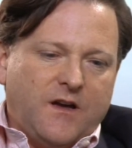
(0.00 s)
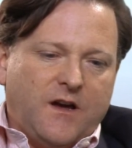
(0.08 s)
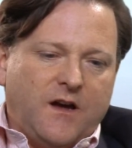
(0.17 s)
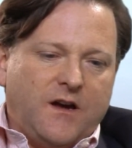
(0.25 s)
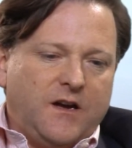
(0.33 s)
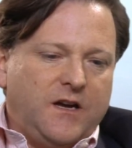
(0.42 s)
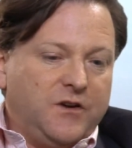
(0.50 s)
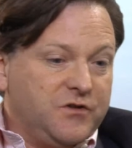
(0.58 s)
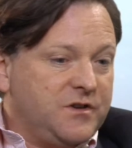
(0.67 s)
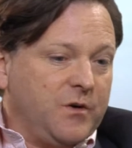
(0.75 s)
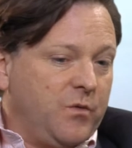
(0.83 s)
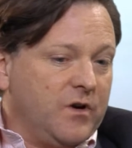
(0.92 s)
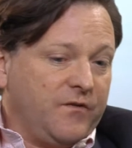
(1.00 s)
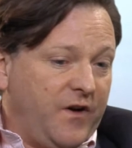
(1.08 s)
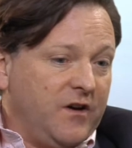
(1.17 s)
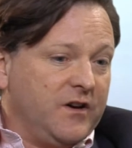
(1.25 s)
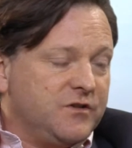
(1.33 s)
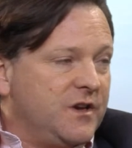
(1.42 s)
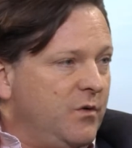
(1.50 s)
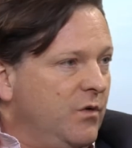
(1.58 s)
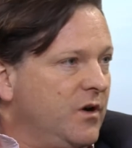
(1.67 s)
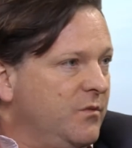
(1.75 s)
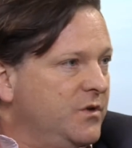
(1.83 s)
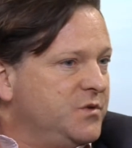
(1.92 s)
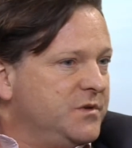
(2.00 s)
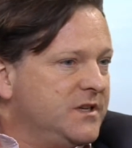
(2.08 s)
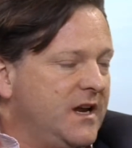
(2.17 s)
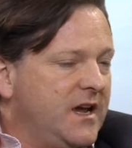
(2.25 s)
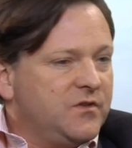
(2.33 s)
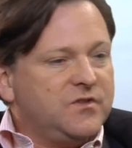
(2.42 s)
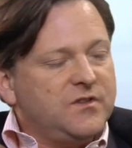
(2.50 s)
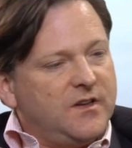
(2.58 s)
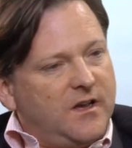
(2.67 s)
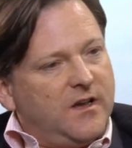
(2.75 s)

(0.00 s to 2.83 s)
very interesting work, which was announced